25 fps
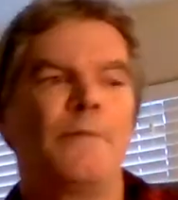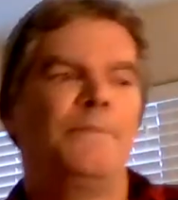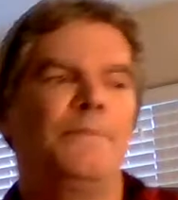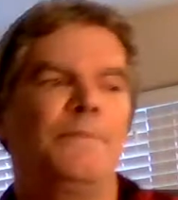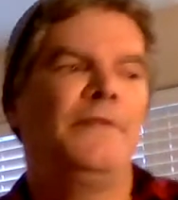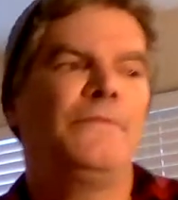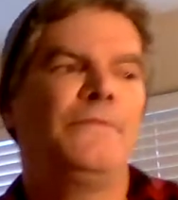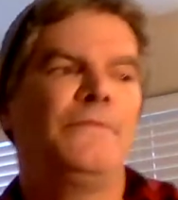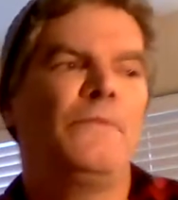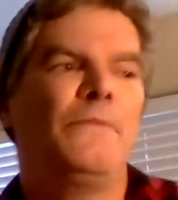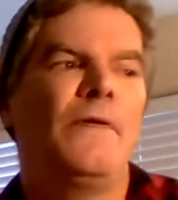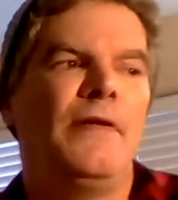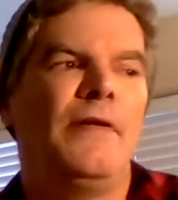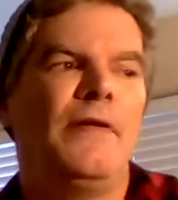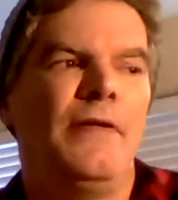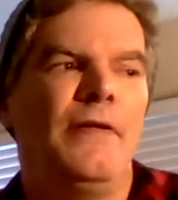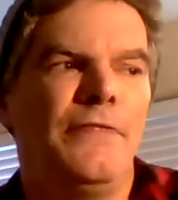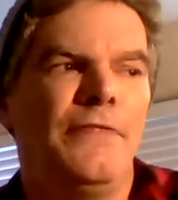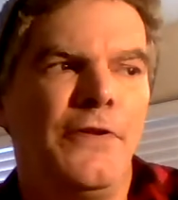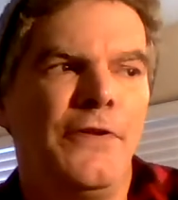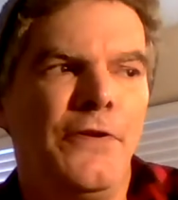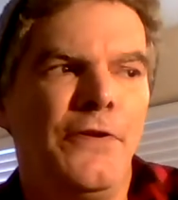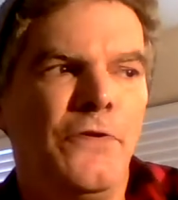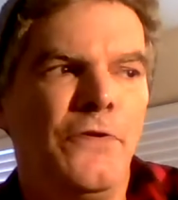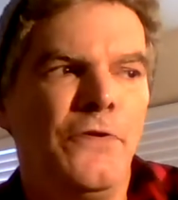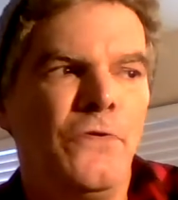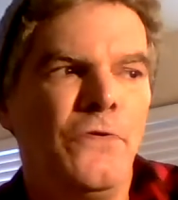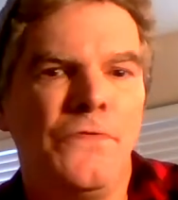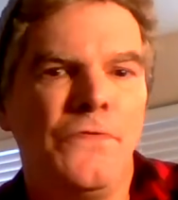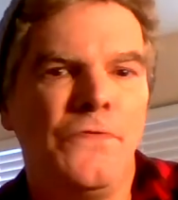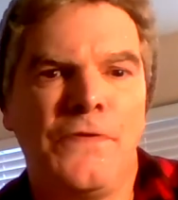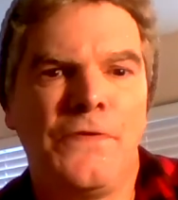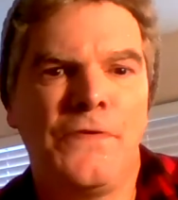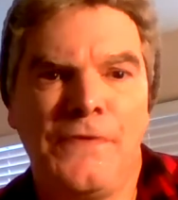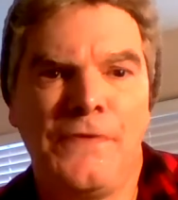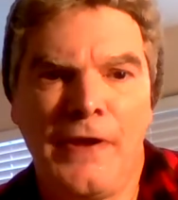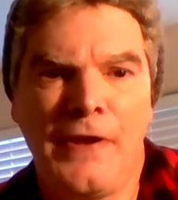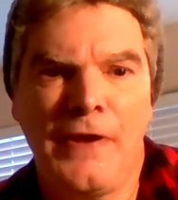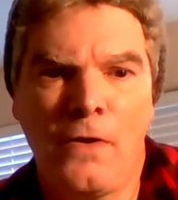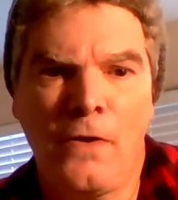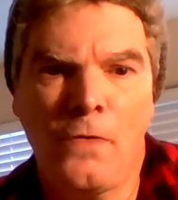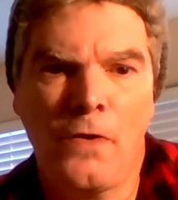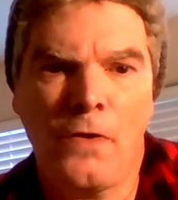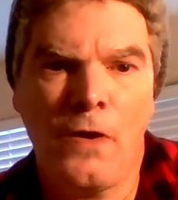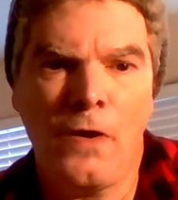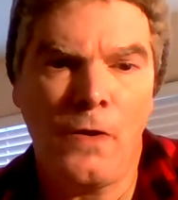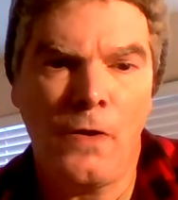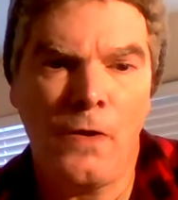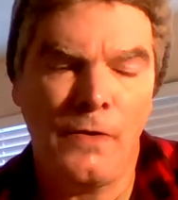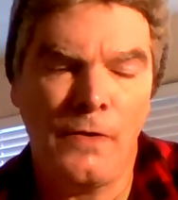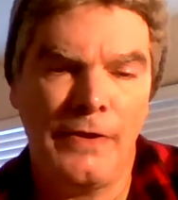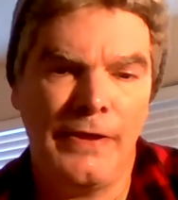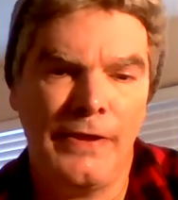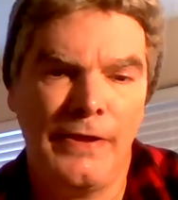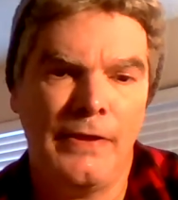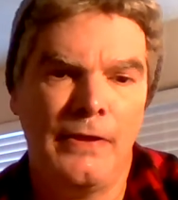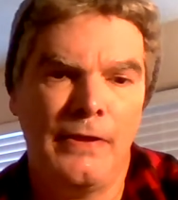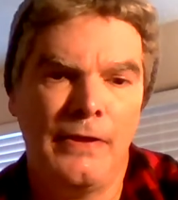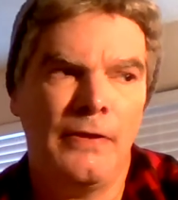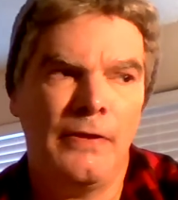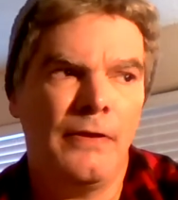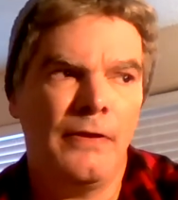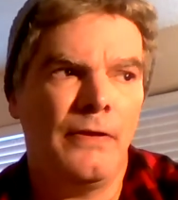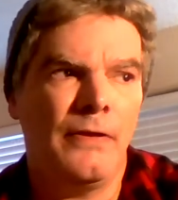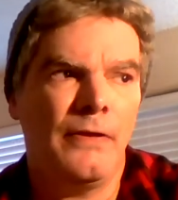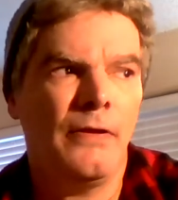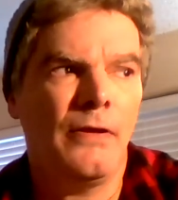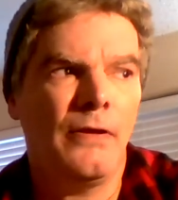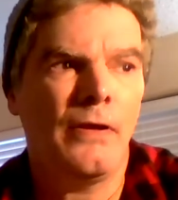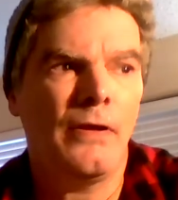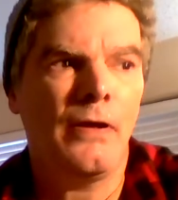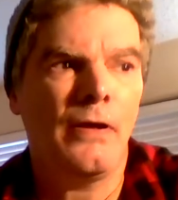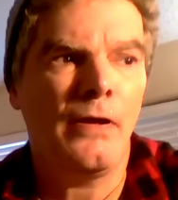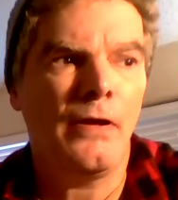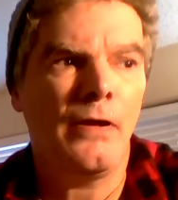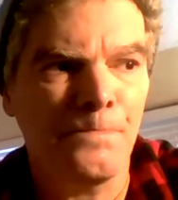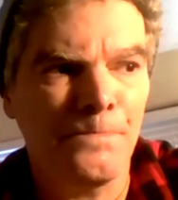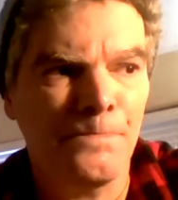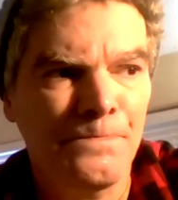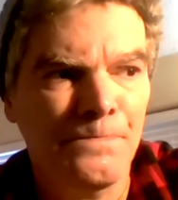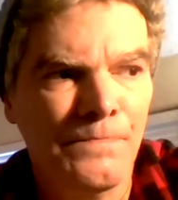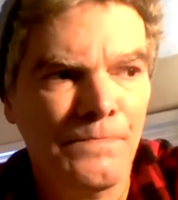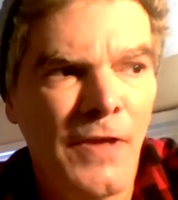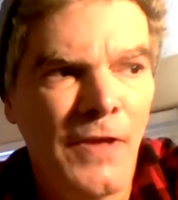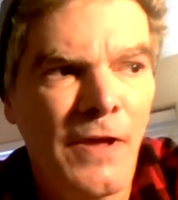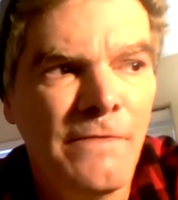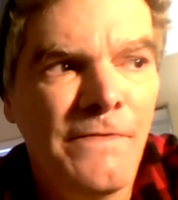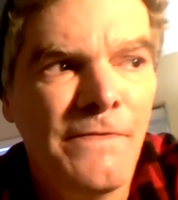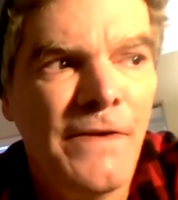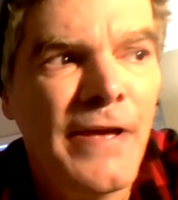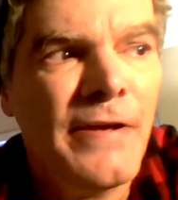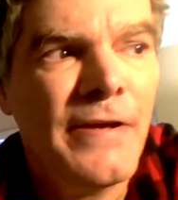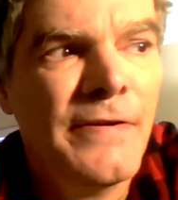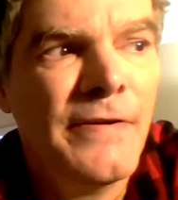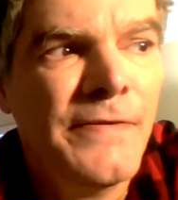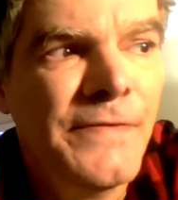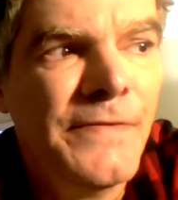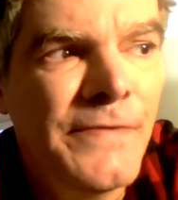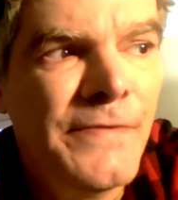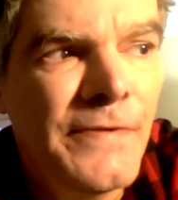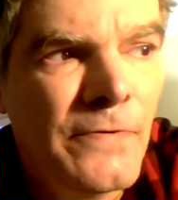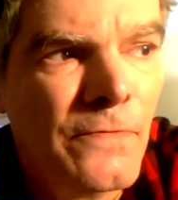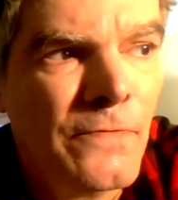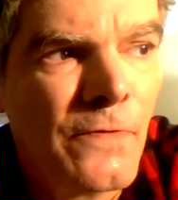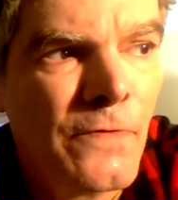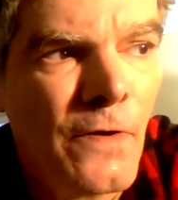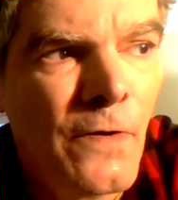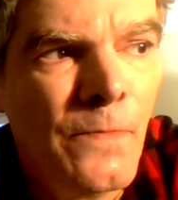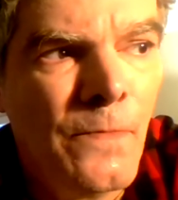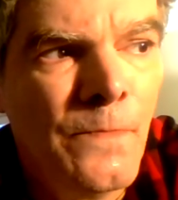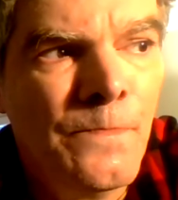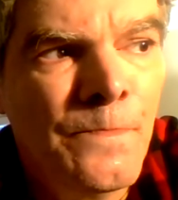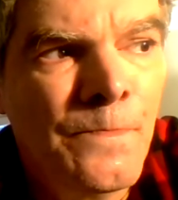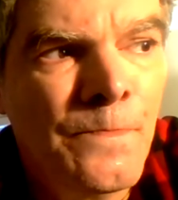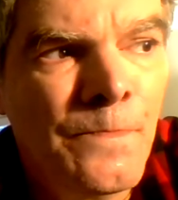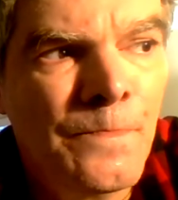It's what the news is now calling Havanna Syndrome.